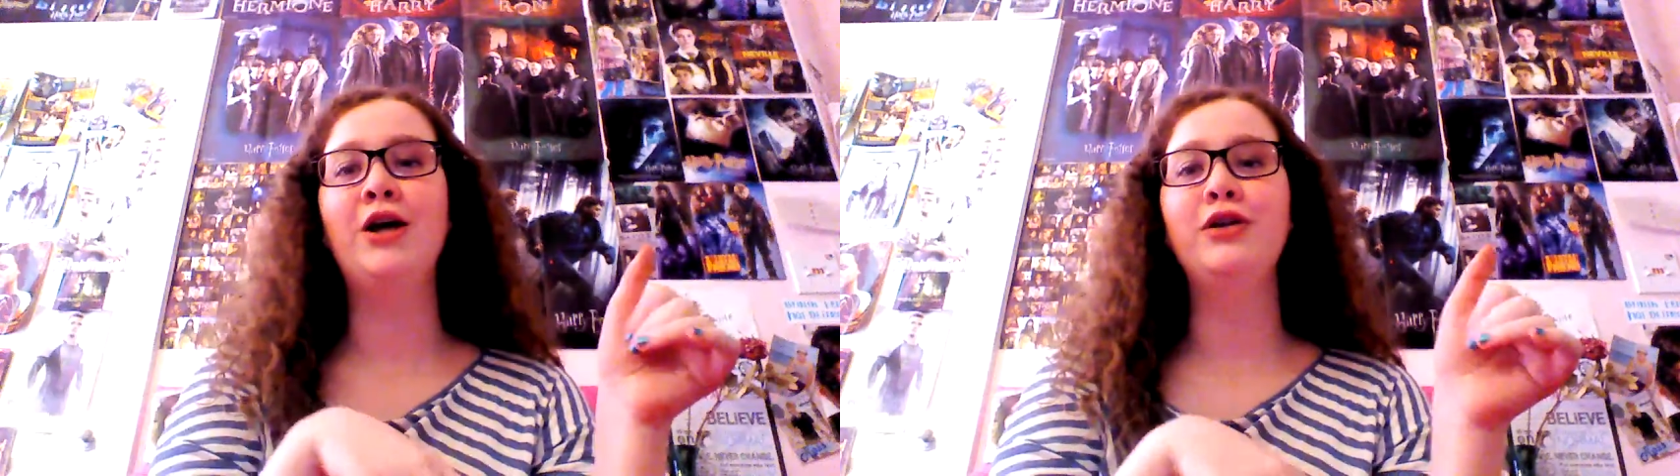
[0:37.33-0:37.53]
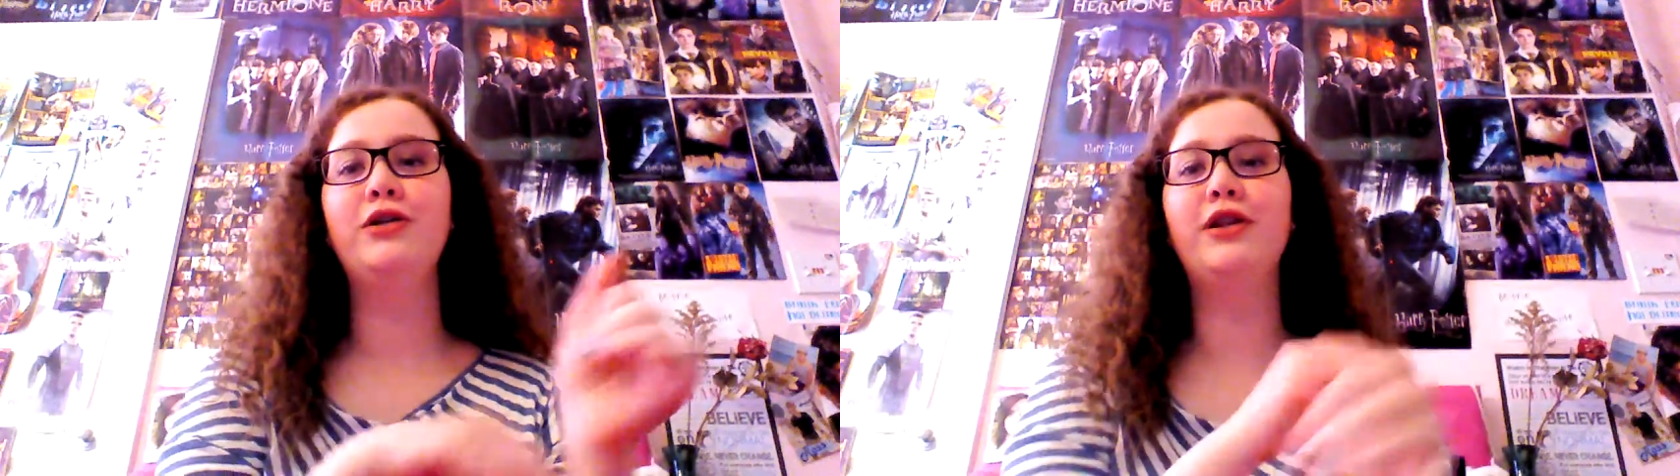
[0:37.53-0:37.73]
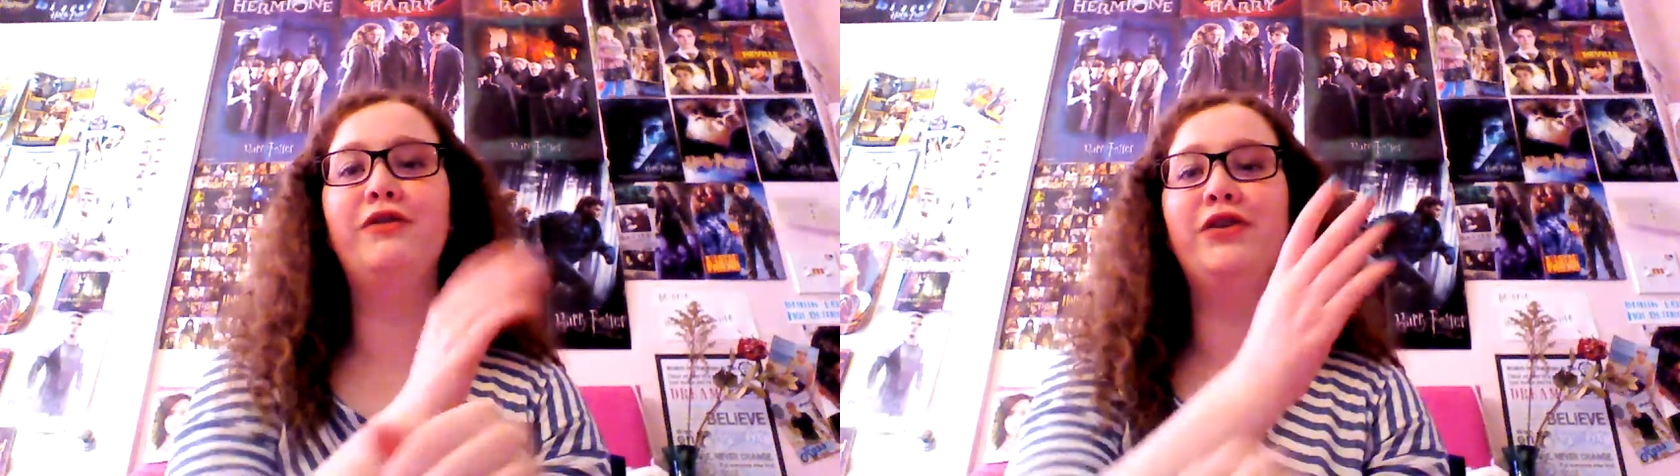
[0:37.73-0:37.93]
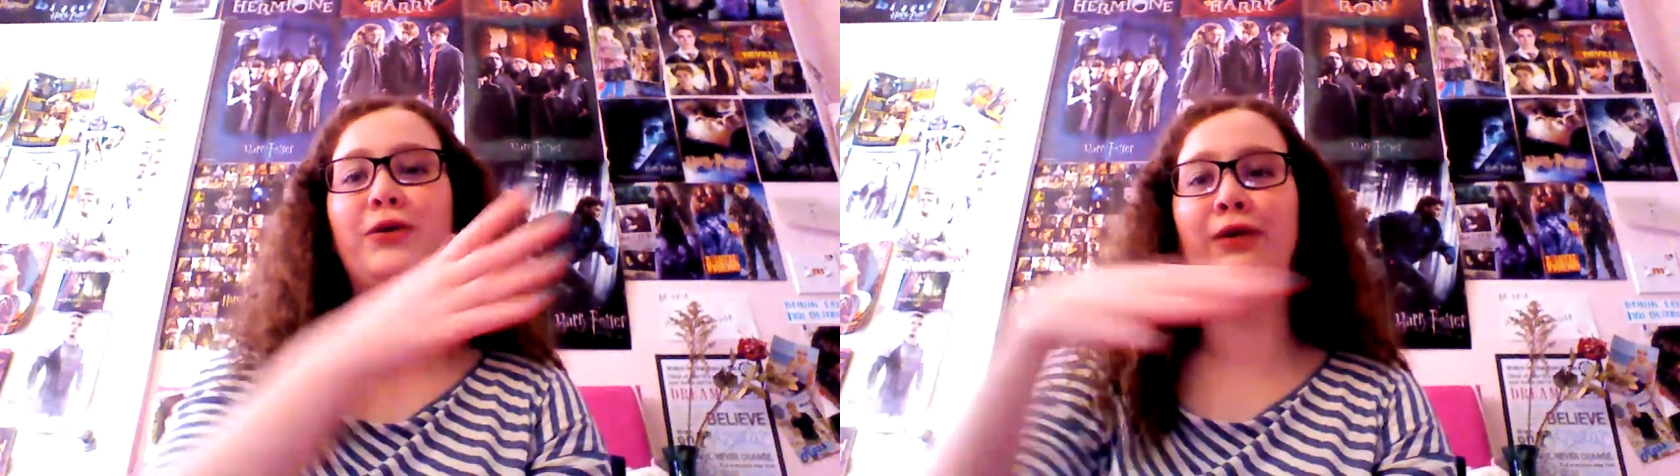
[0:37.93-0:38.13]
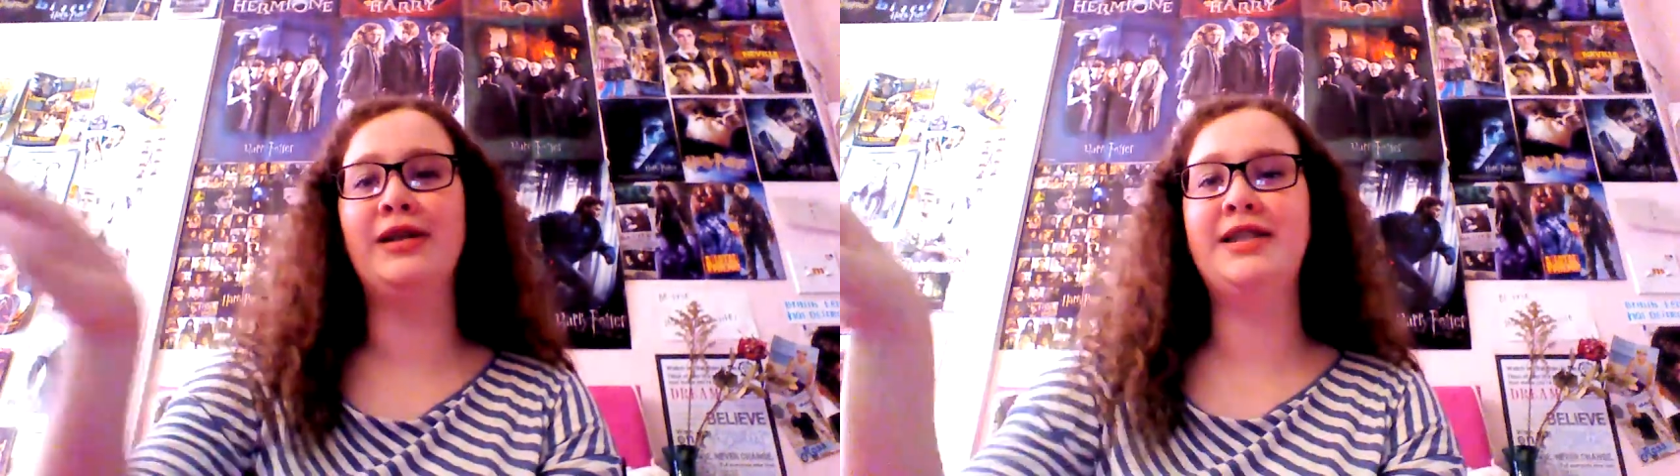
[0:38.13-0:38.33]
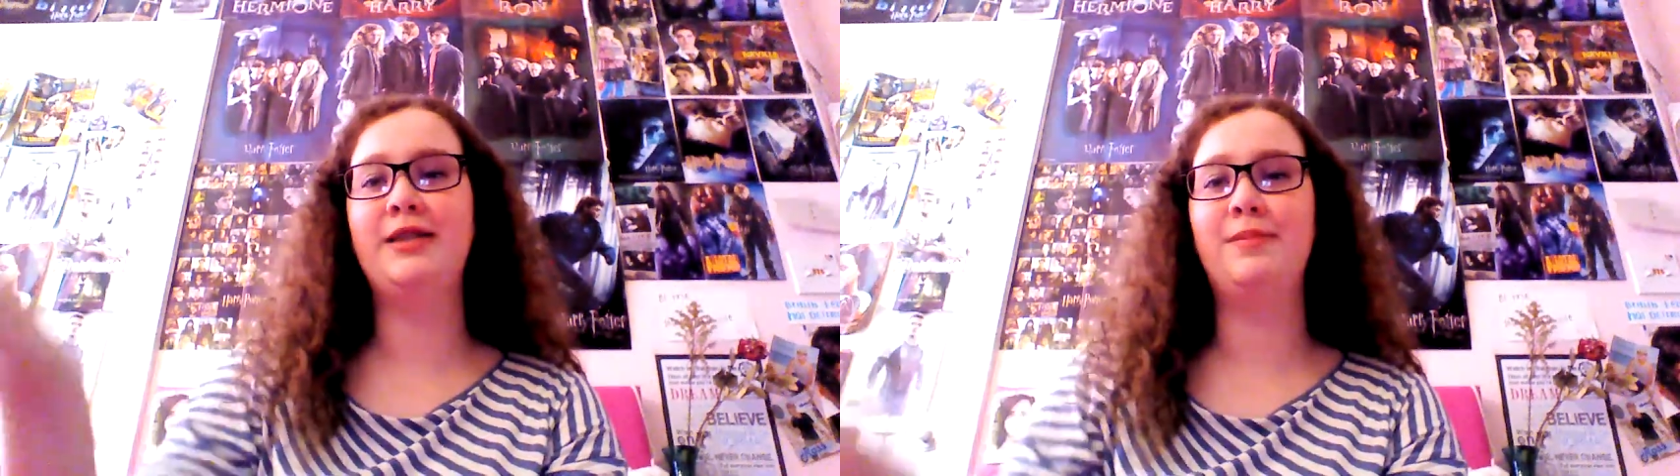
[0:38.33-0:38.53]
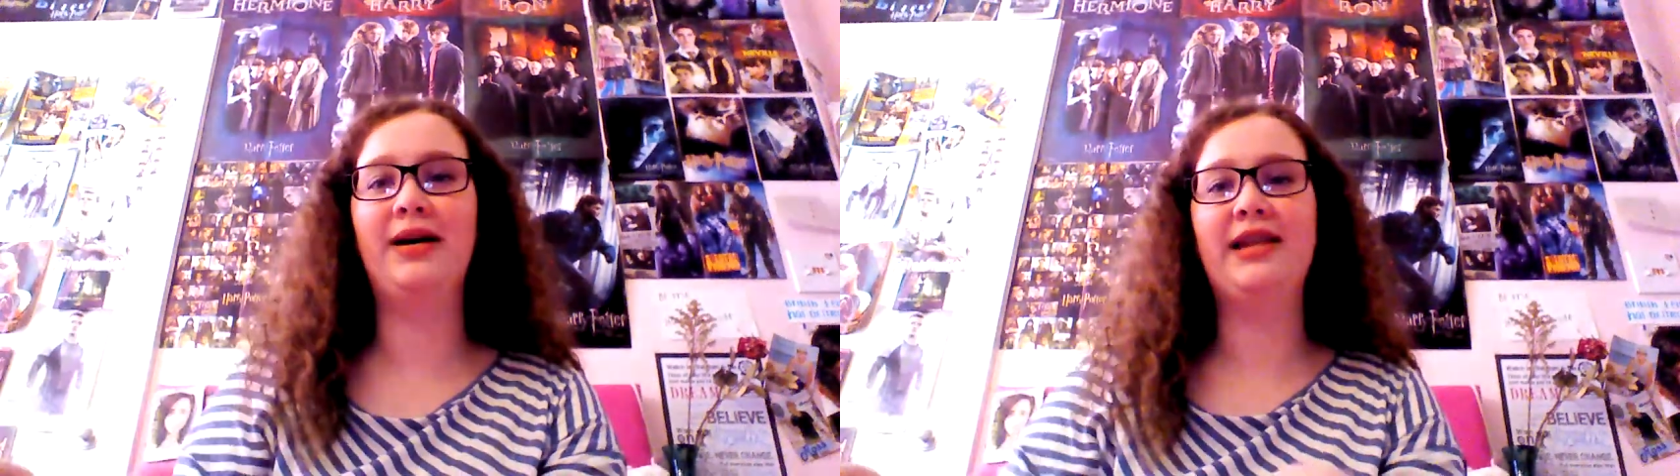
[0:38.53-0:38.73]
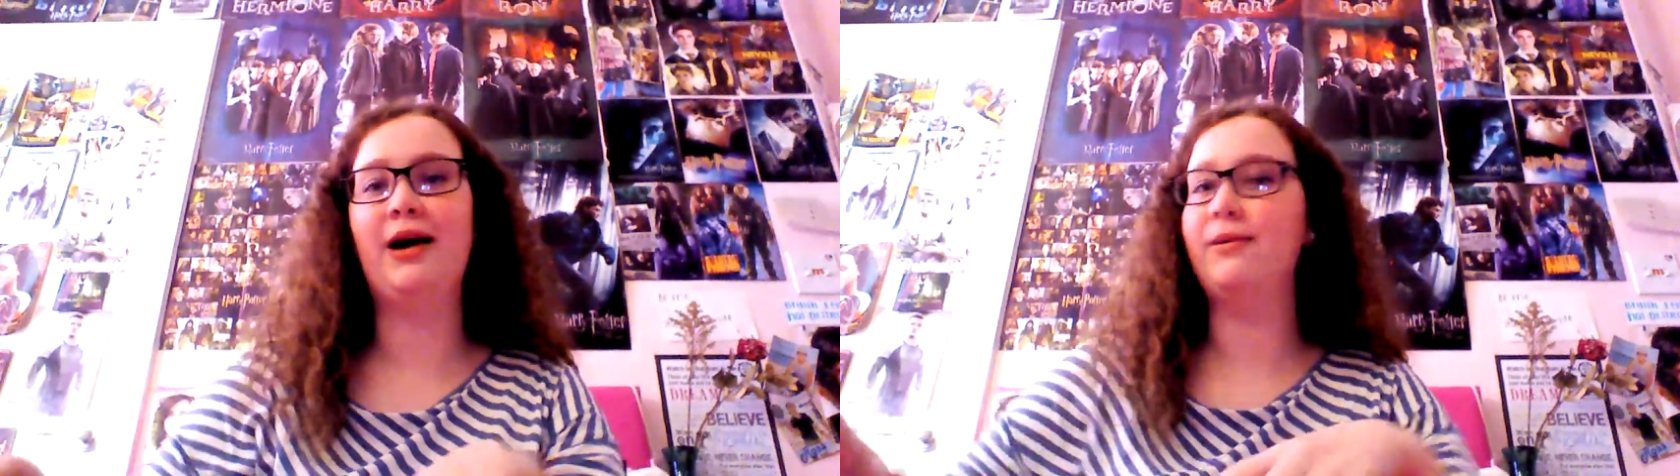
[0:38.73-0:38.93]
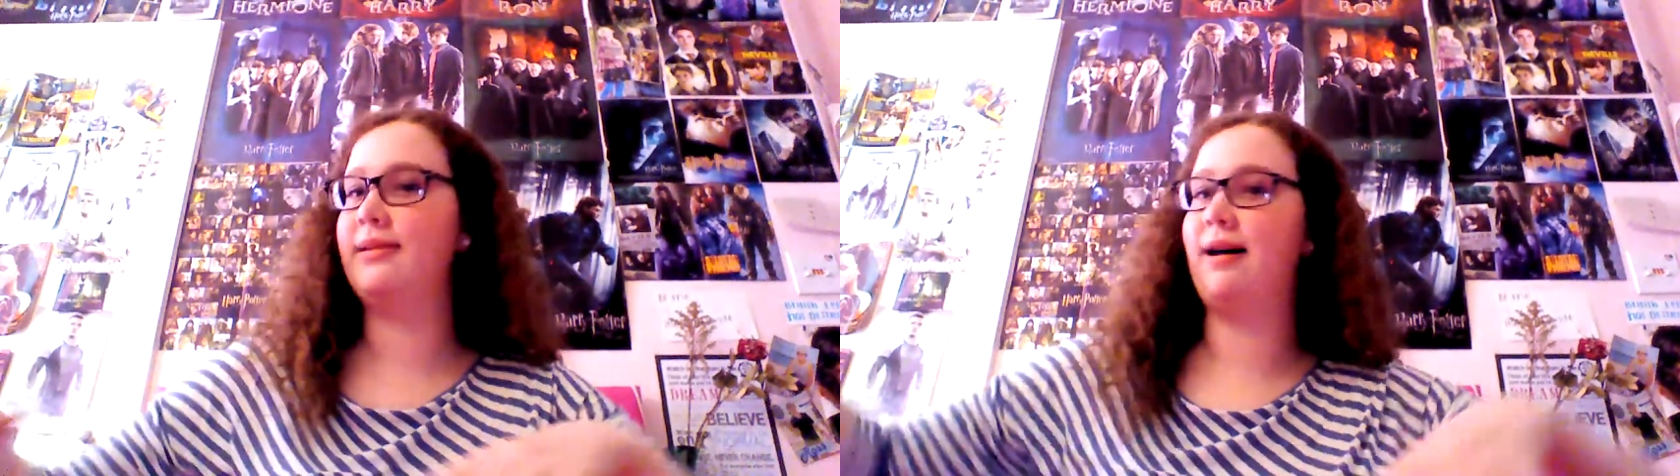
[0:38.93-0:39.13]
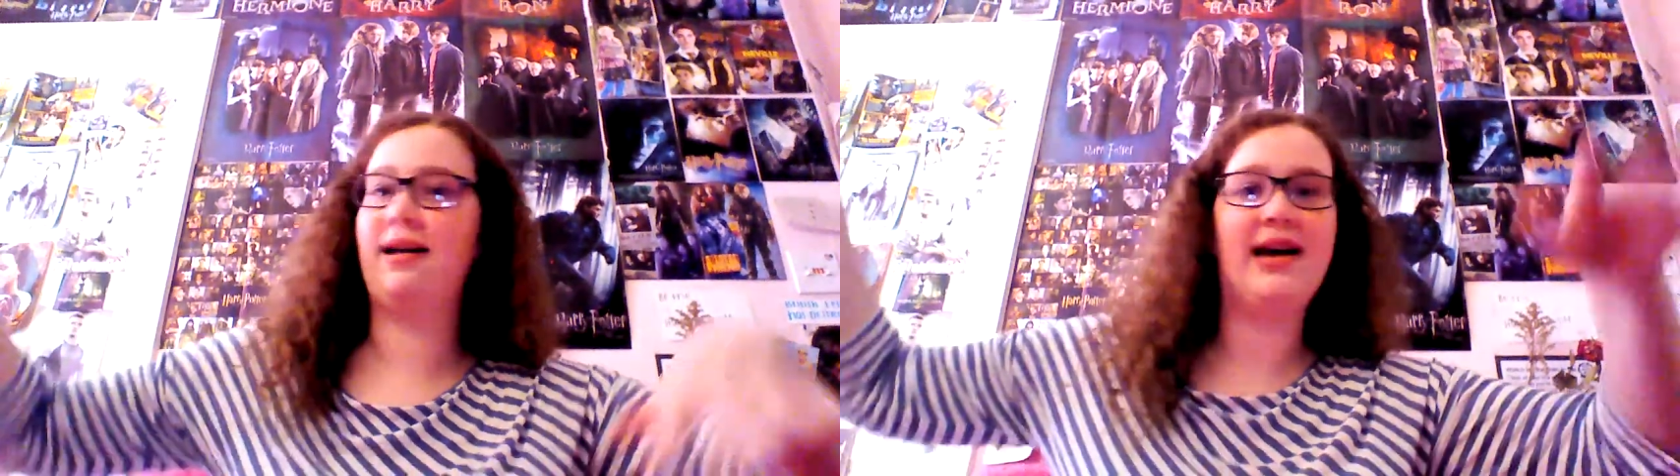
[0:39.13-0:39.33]
So then for the rest of the month, I was
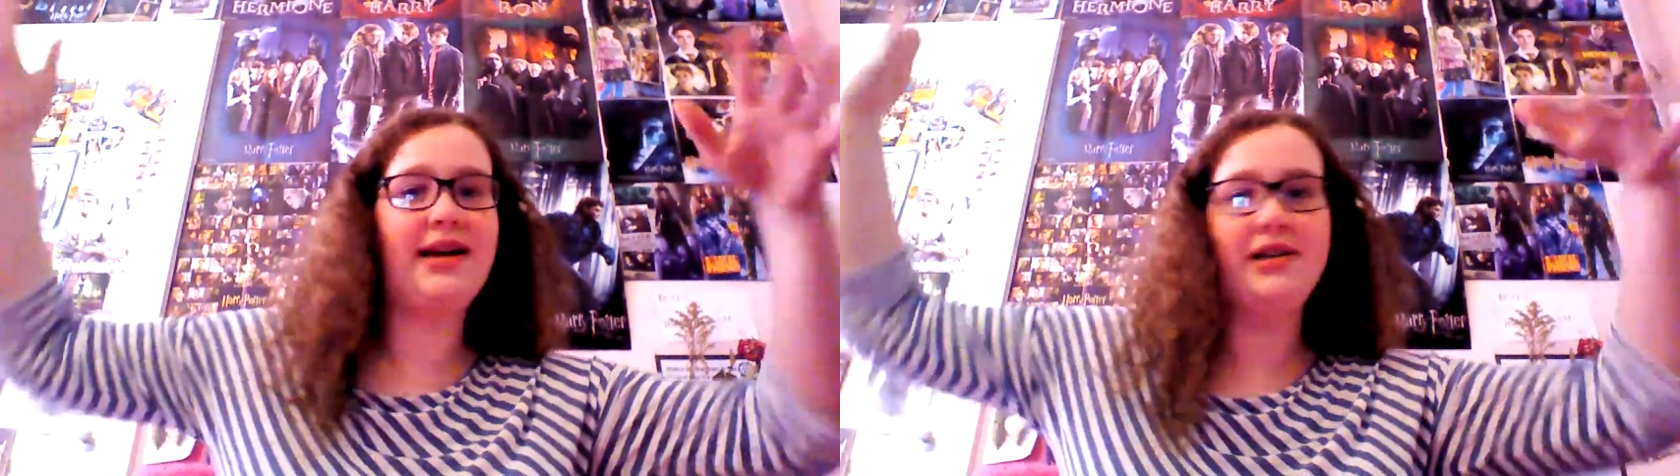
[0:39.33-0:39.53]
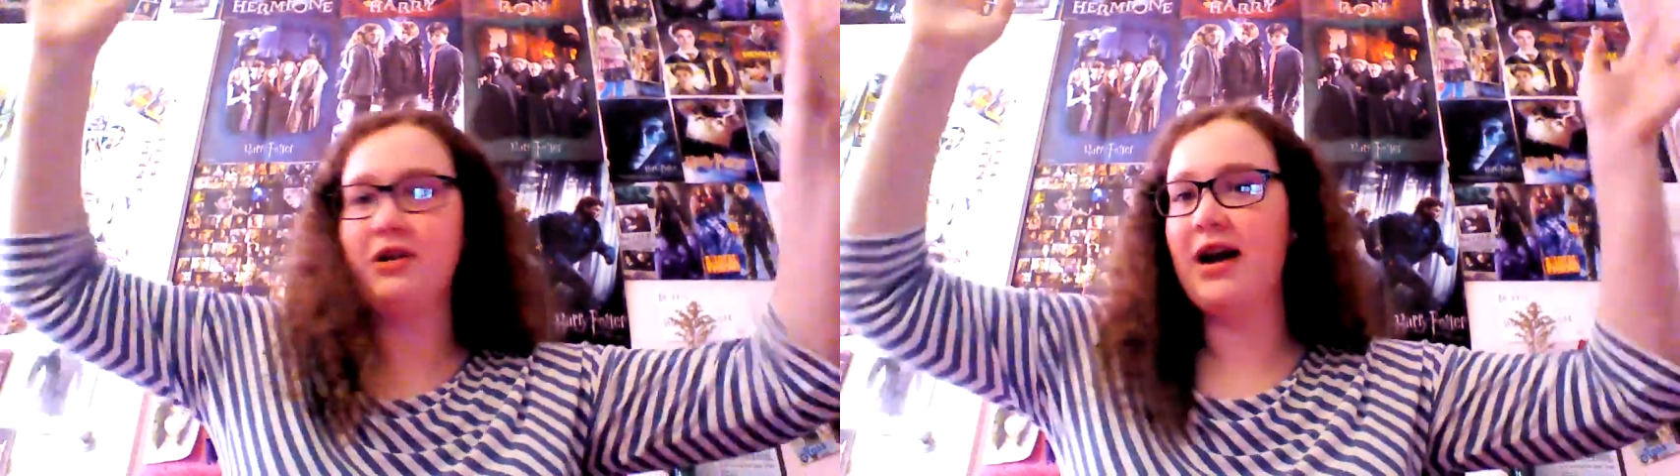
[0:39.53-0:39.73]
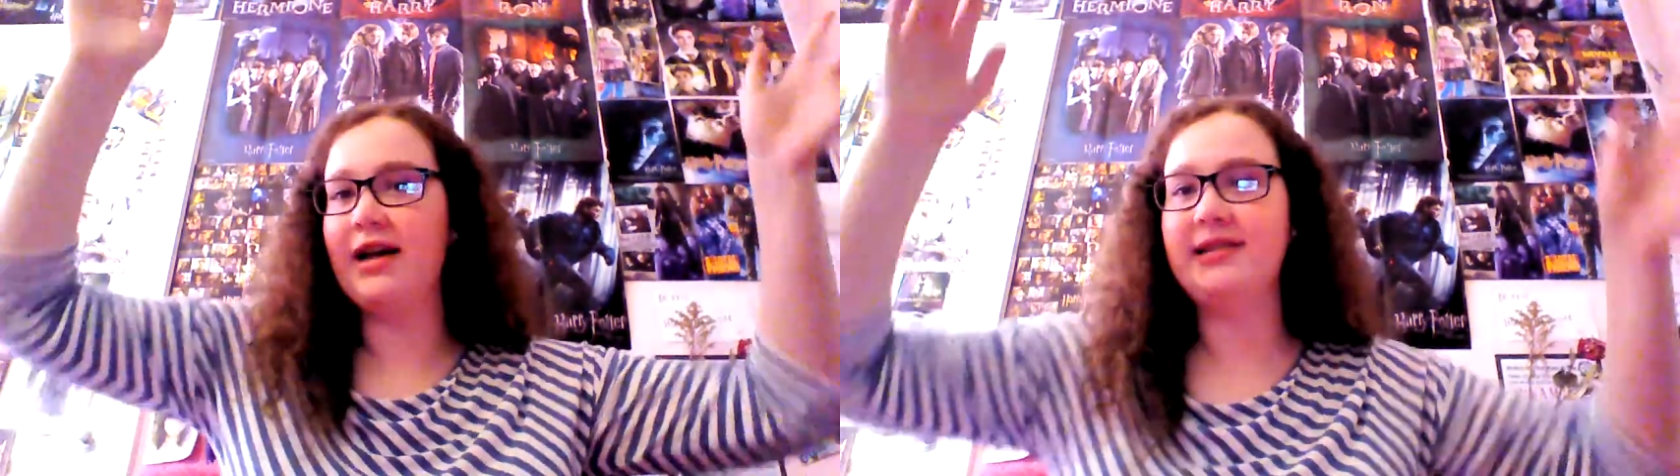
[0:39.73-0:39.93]
all high and dry.